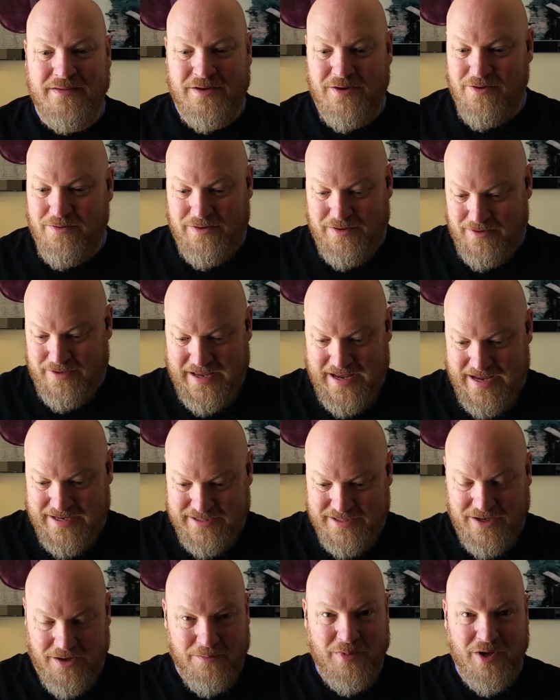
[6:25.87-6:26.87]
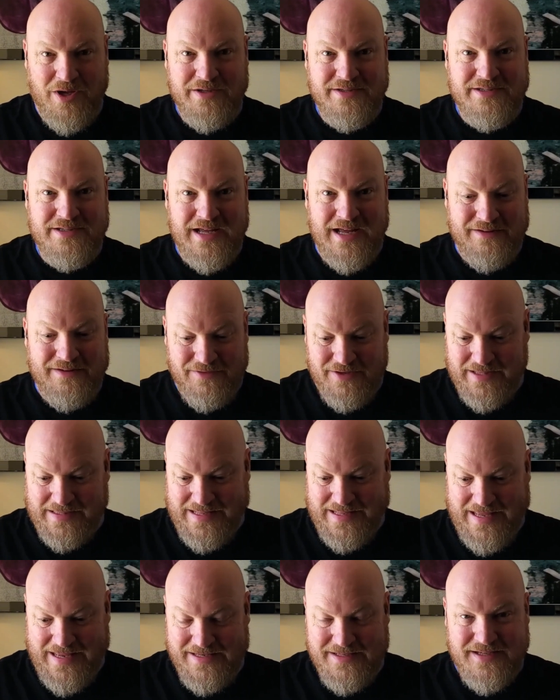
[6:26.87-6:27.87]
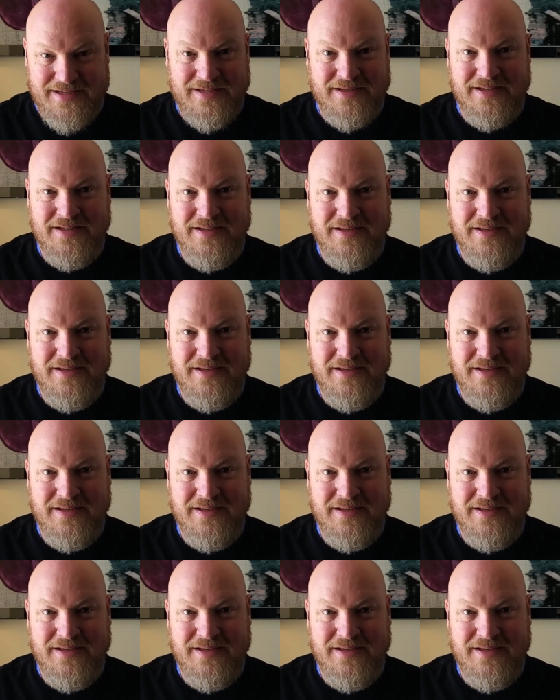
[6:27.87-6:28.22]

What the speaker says: The cash out button's not even lit.